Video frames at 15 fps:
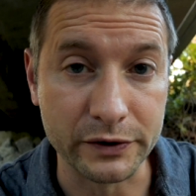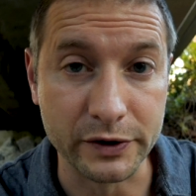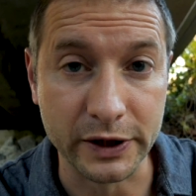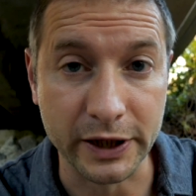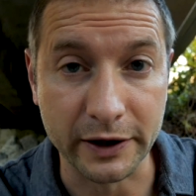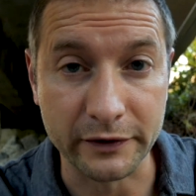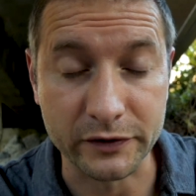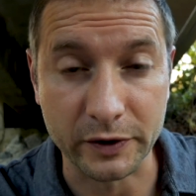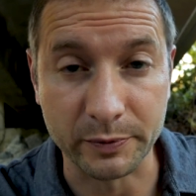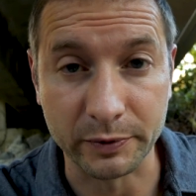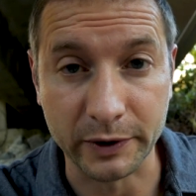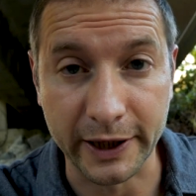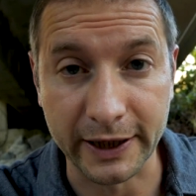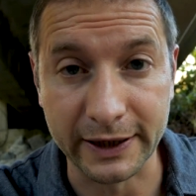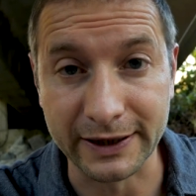to NativeScript
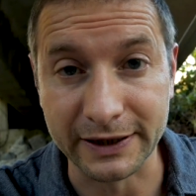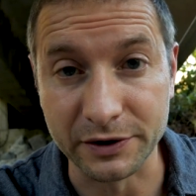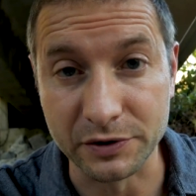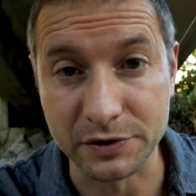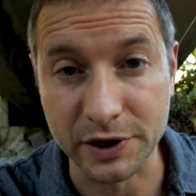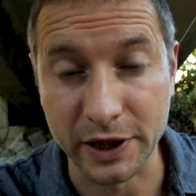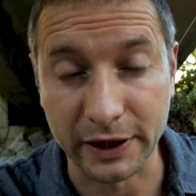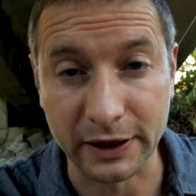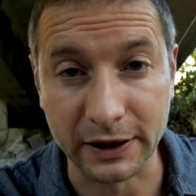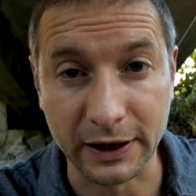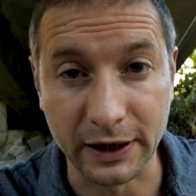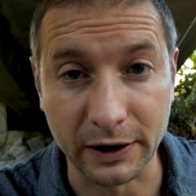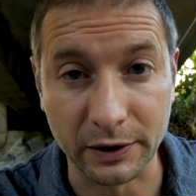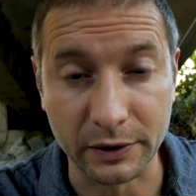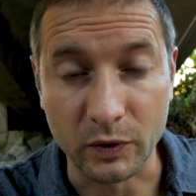land and you're checking
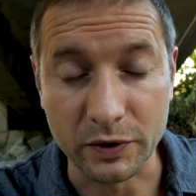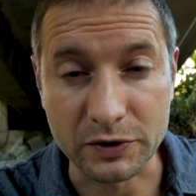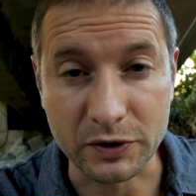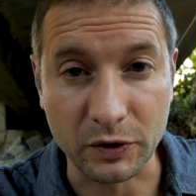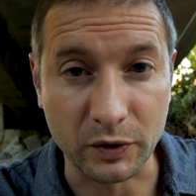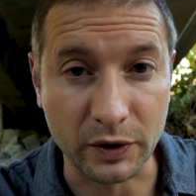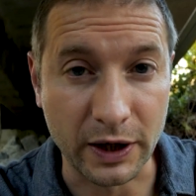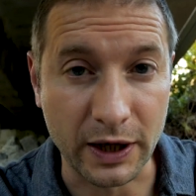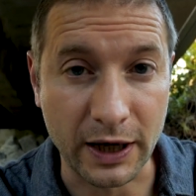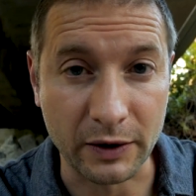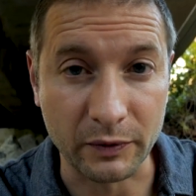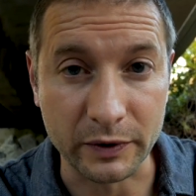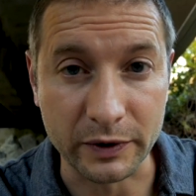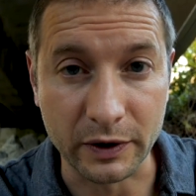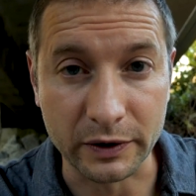out what's going on
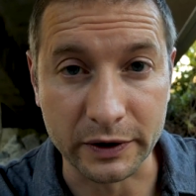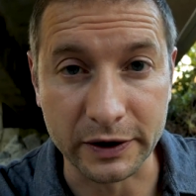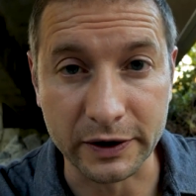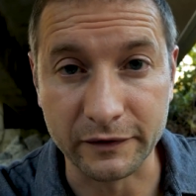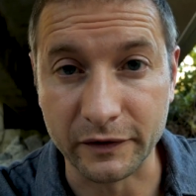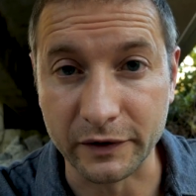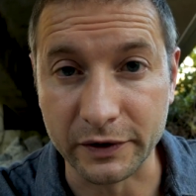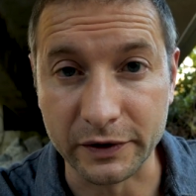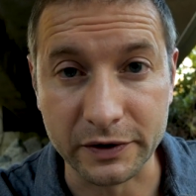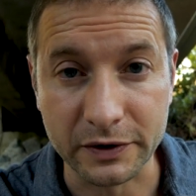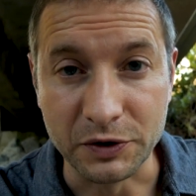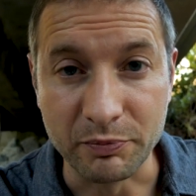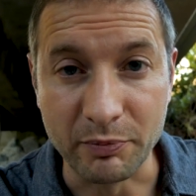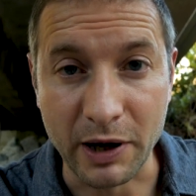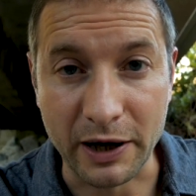with all the different
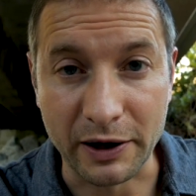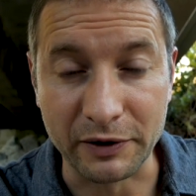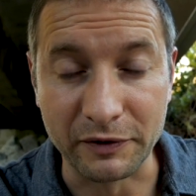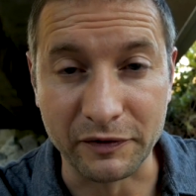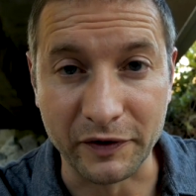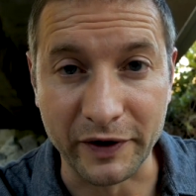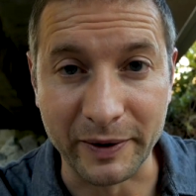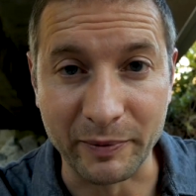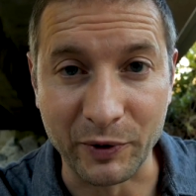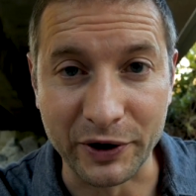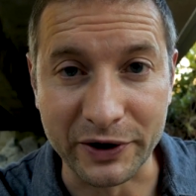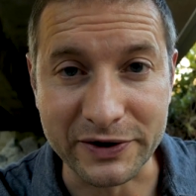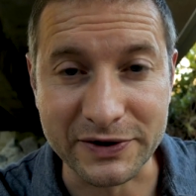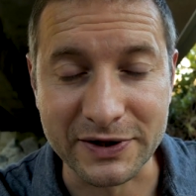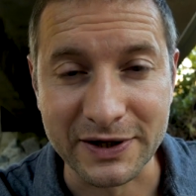modern
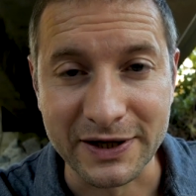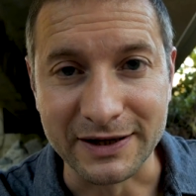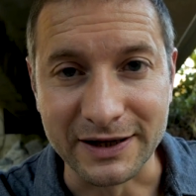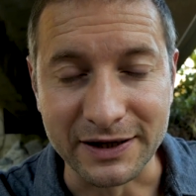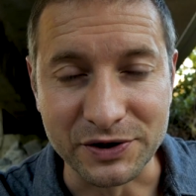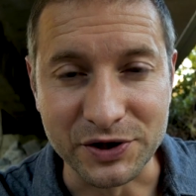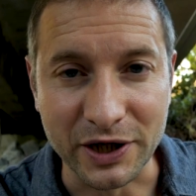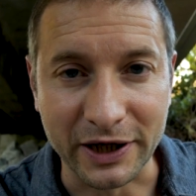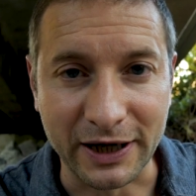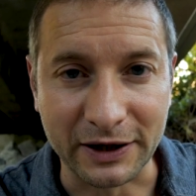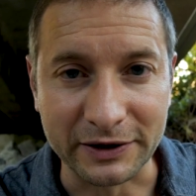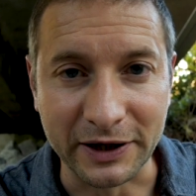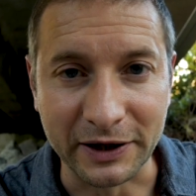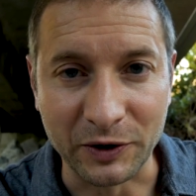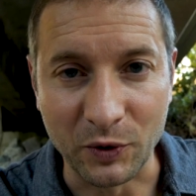frameworks, then check
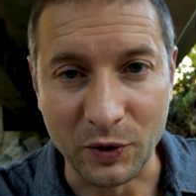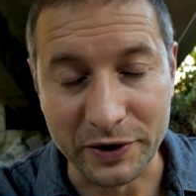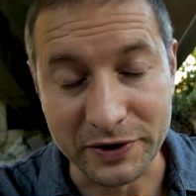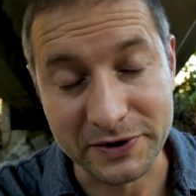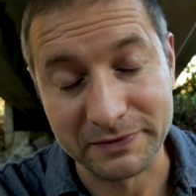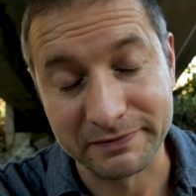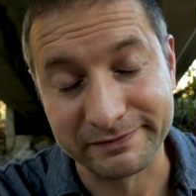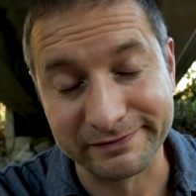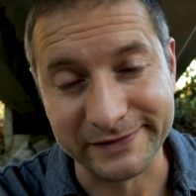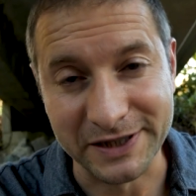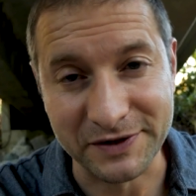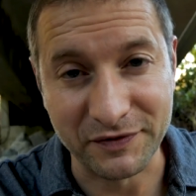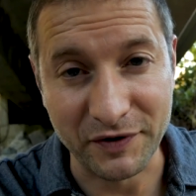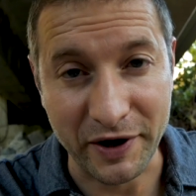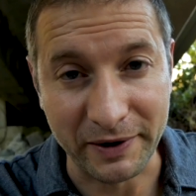out that course.
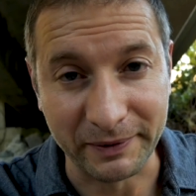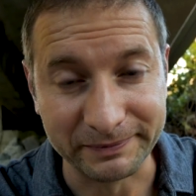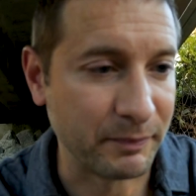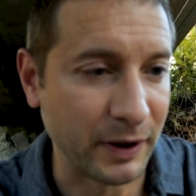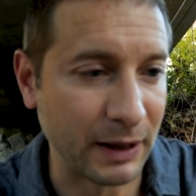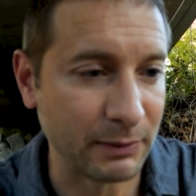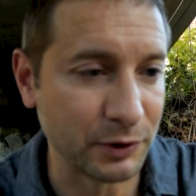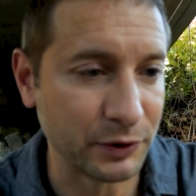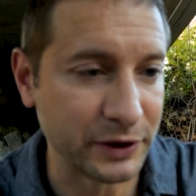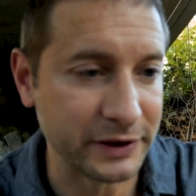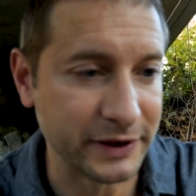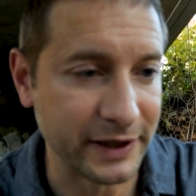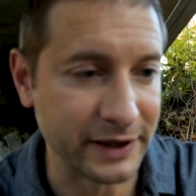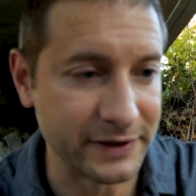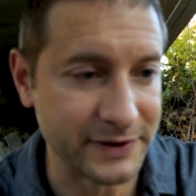It's free. Pablo
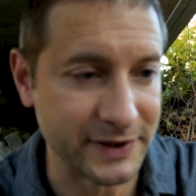Guterres